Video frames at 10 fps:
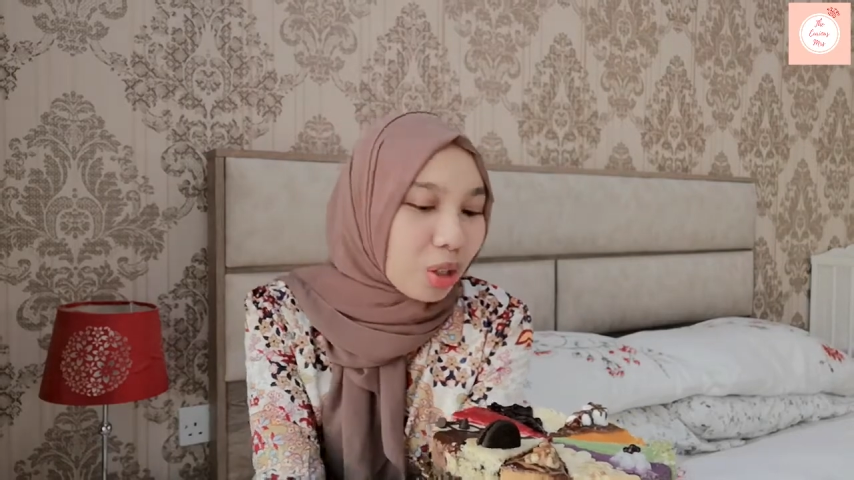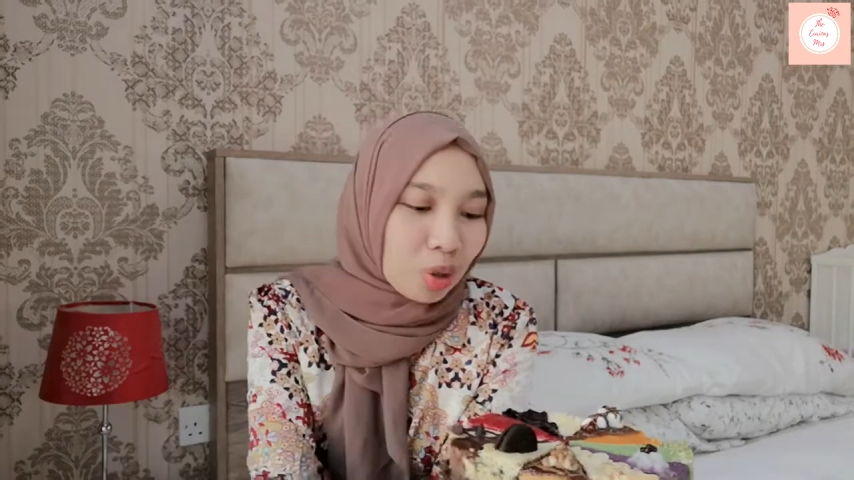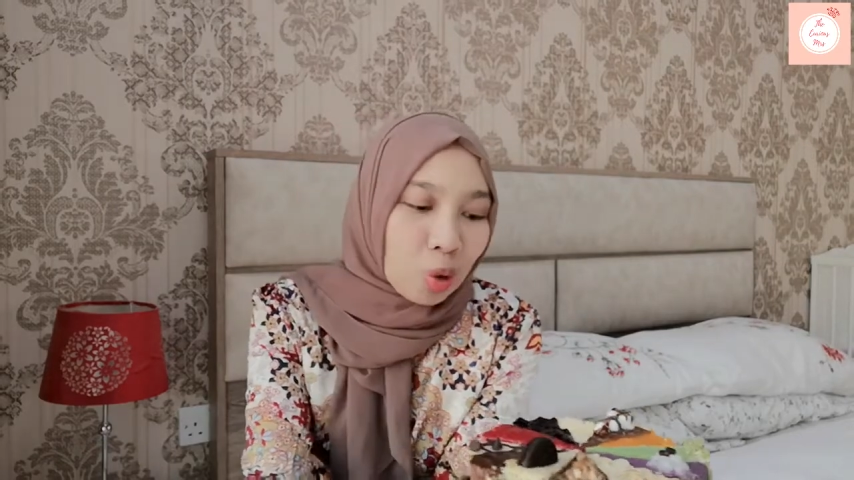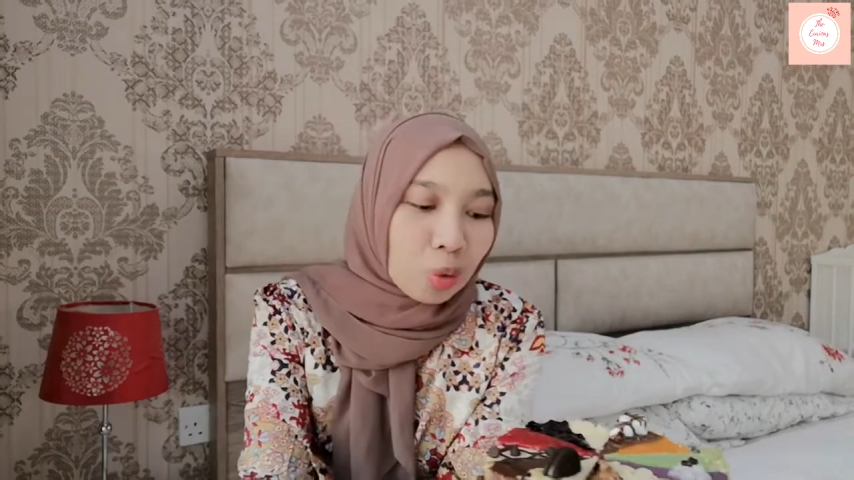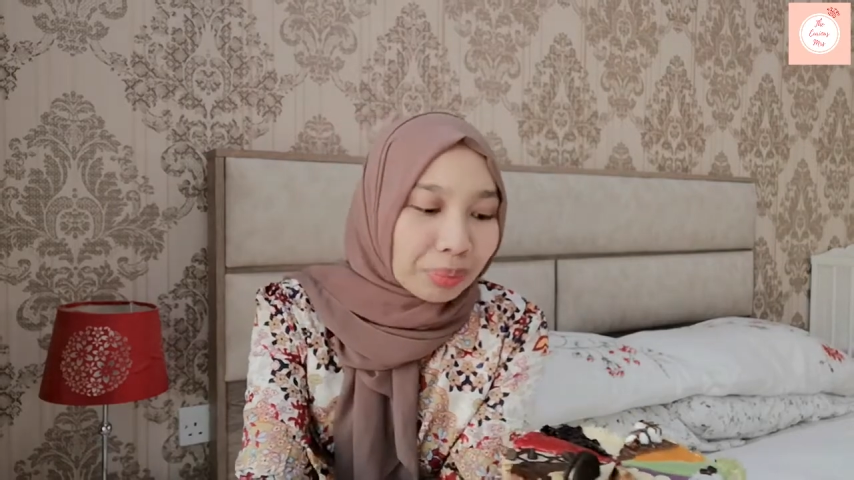
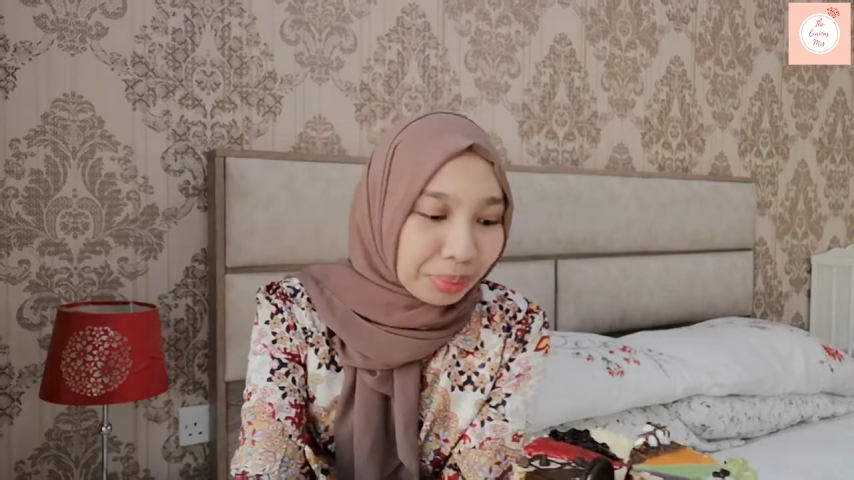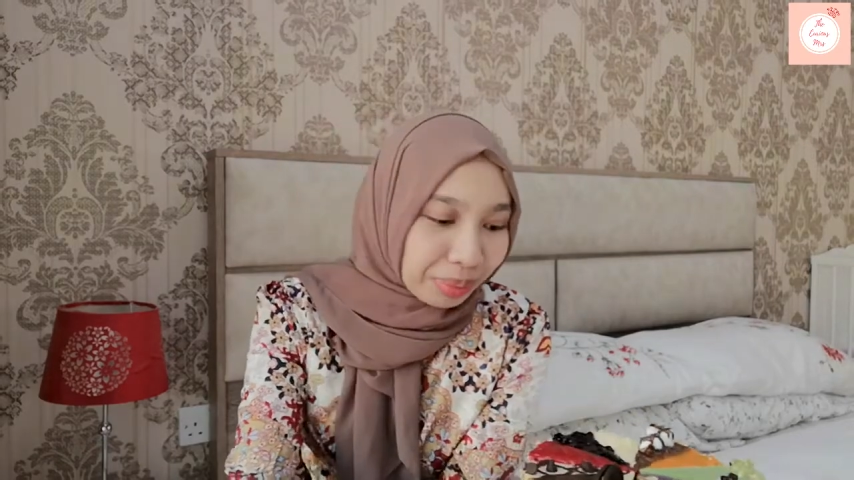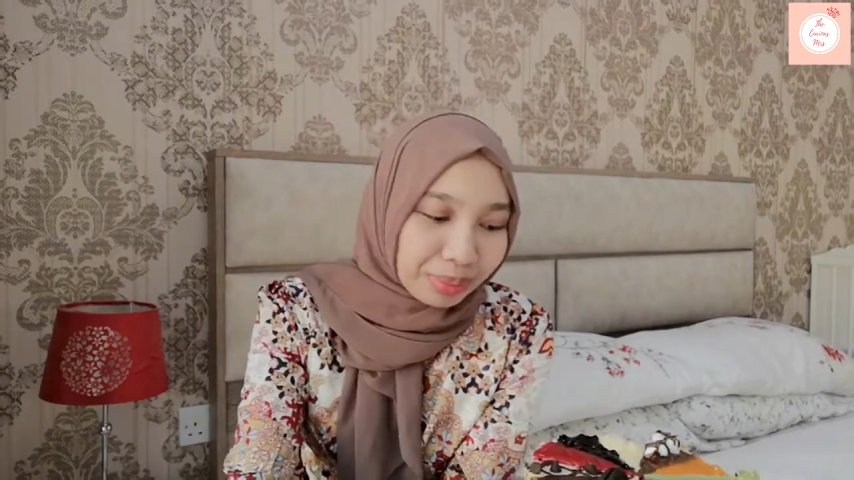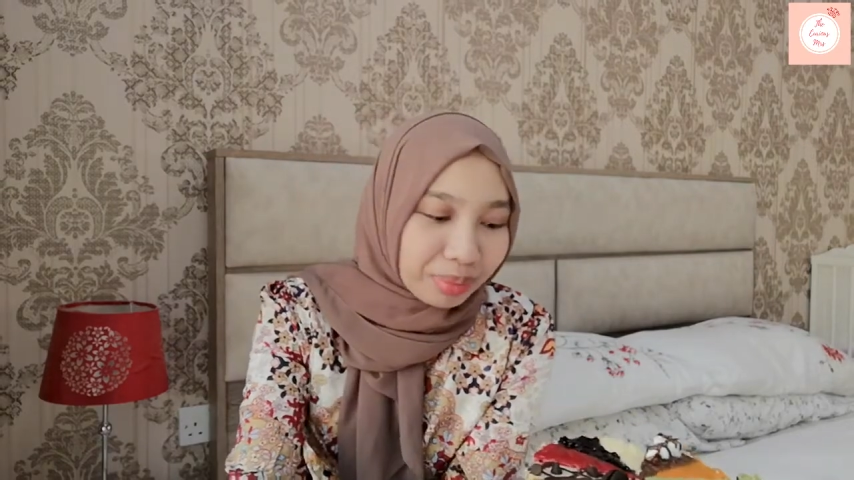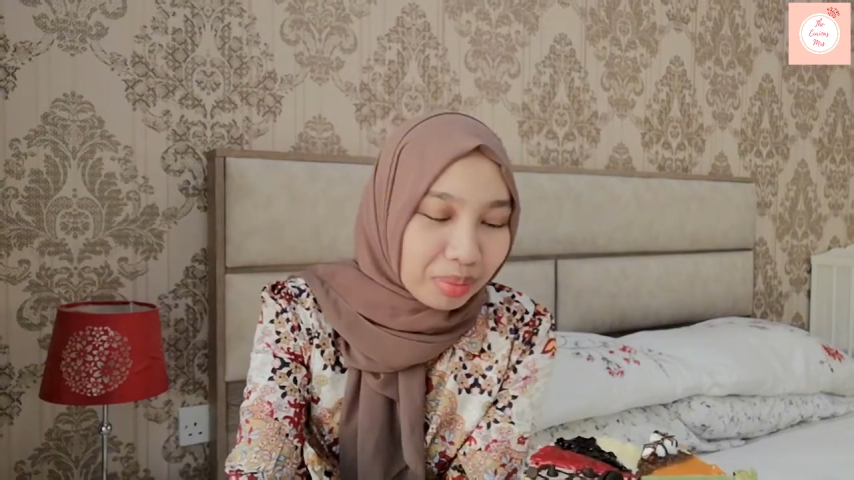So
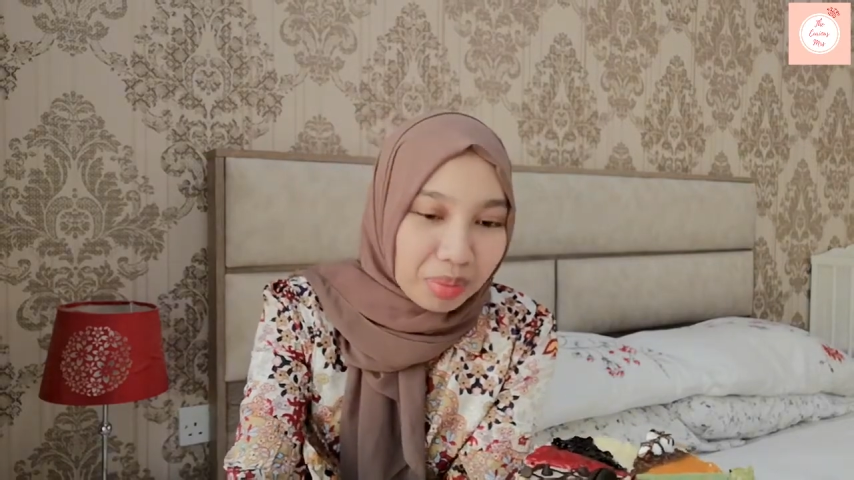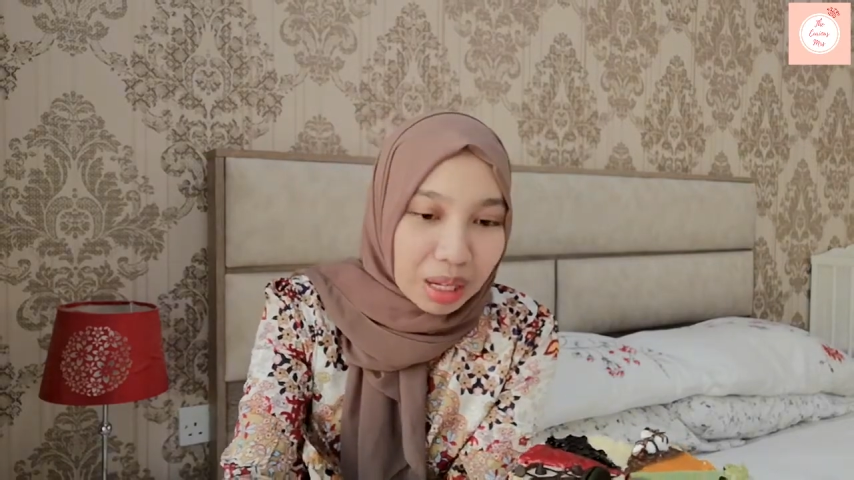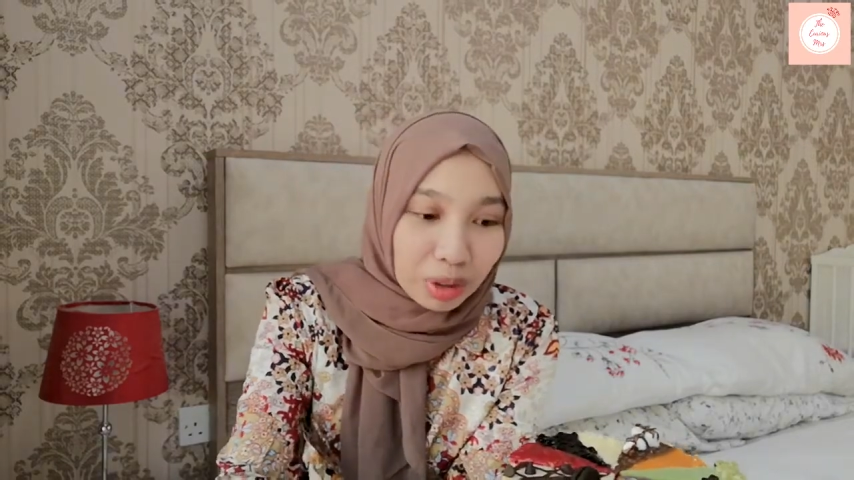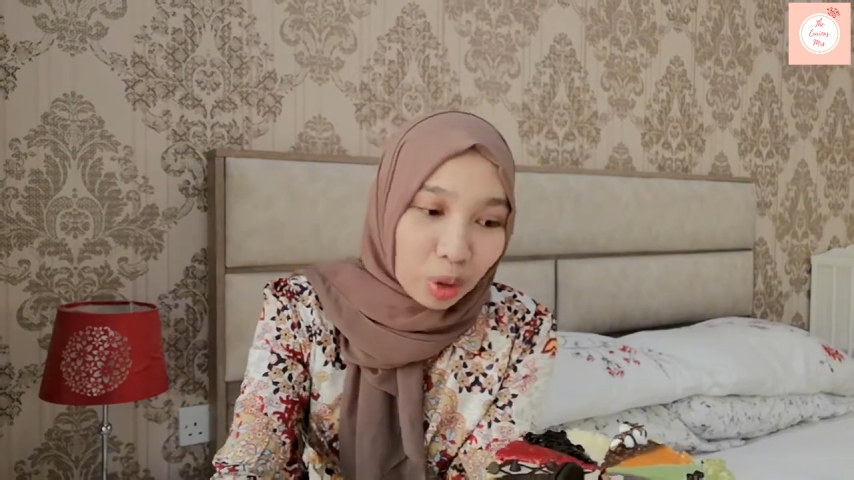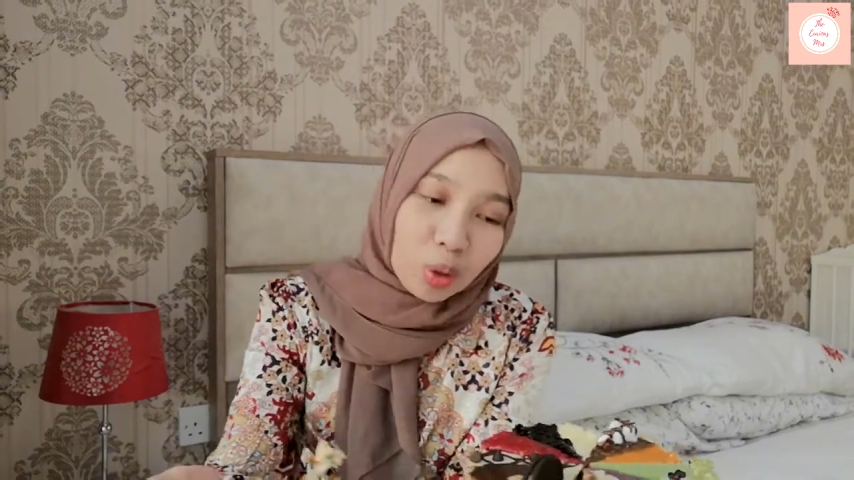
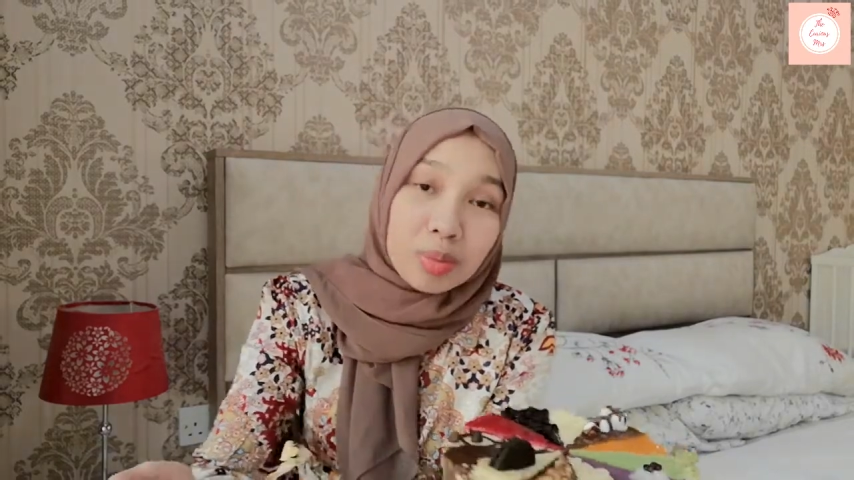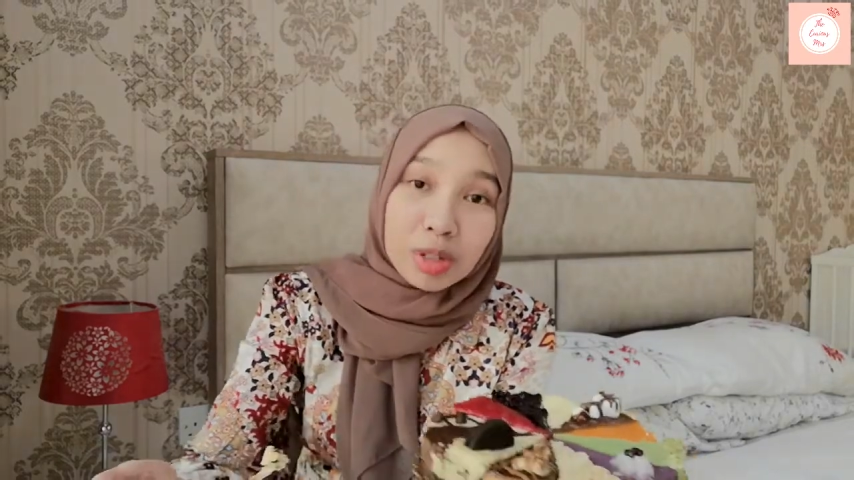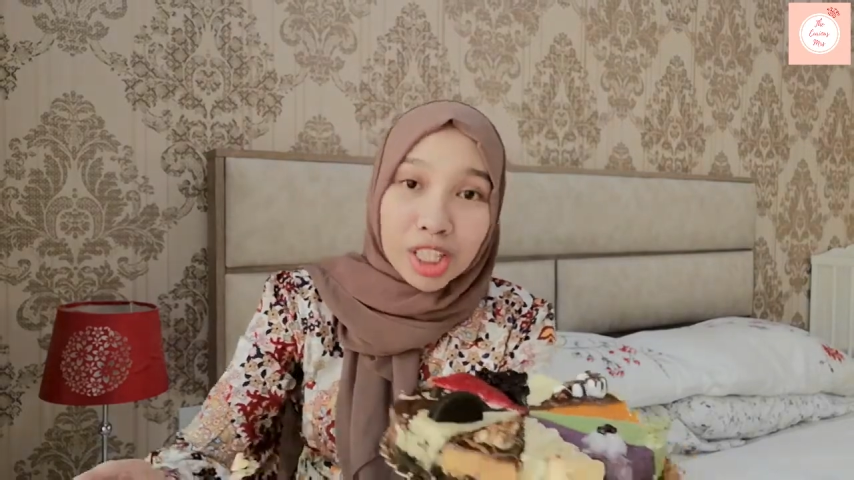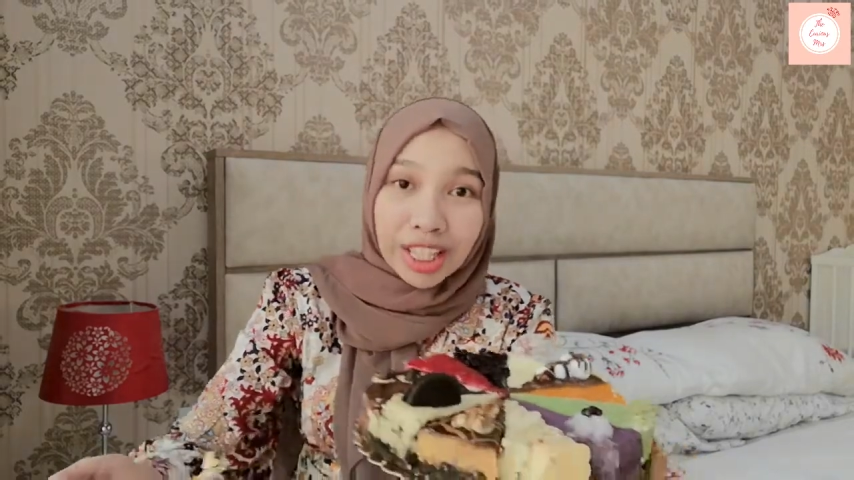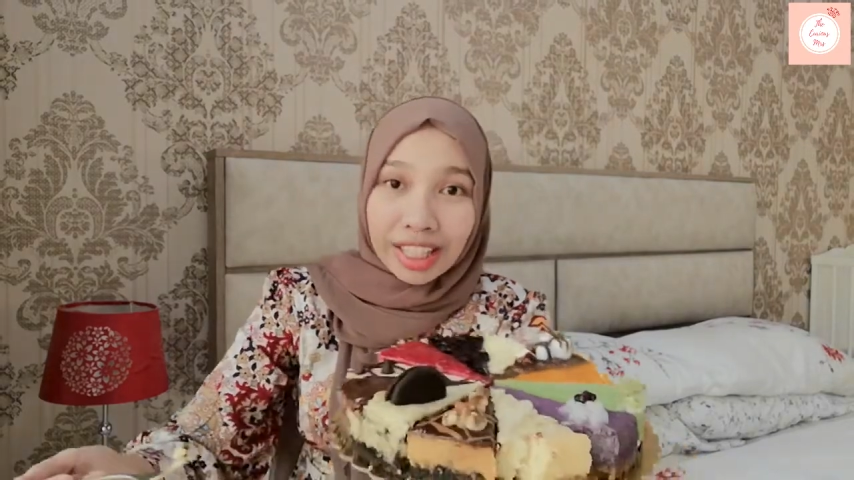no,
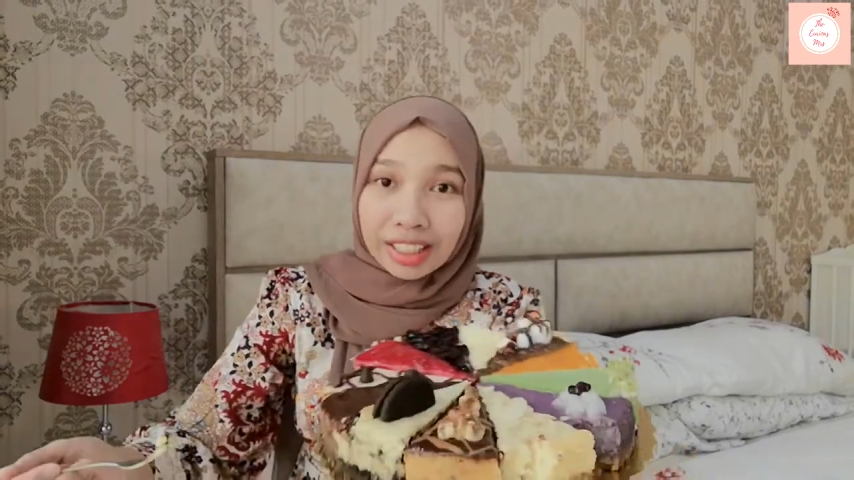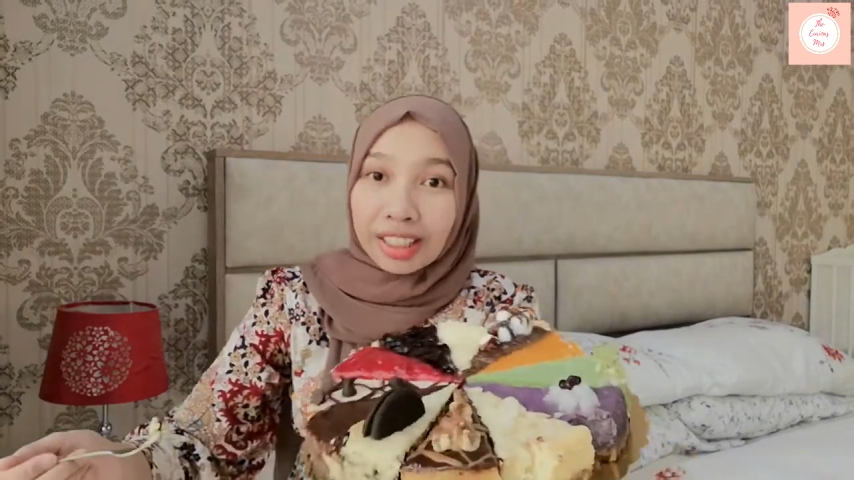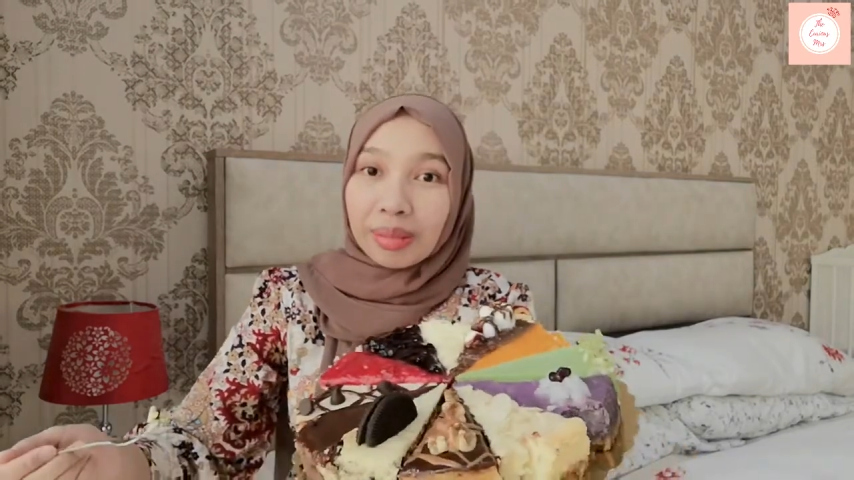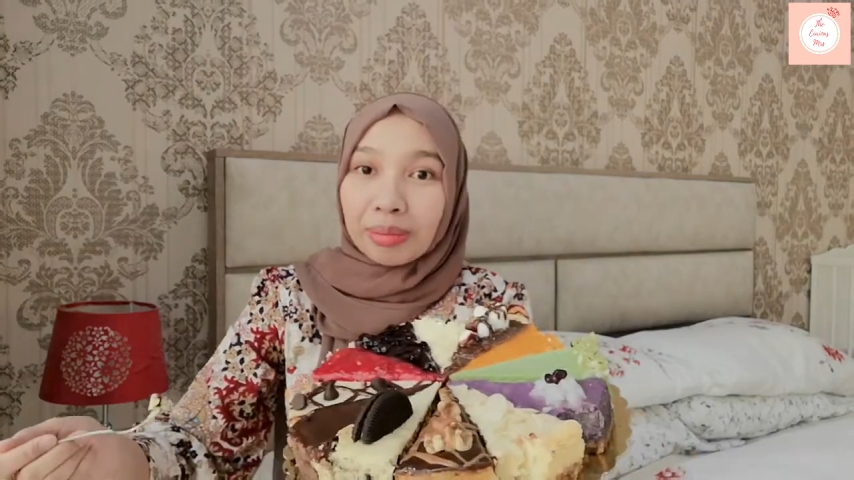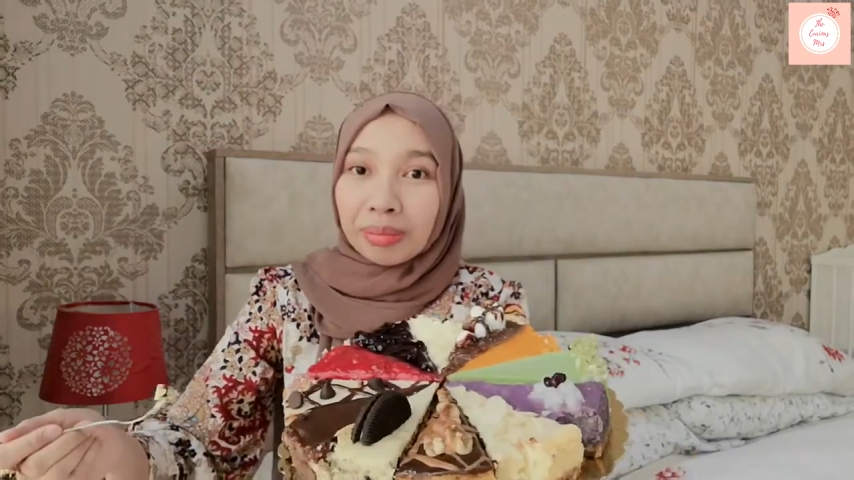I'm just gonna
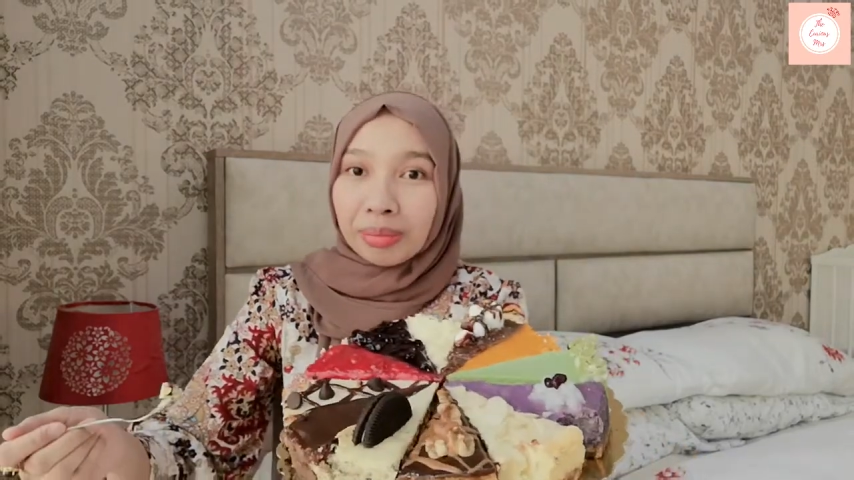eat it.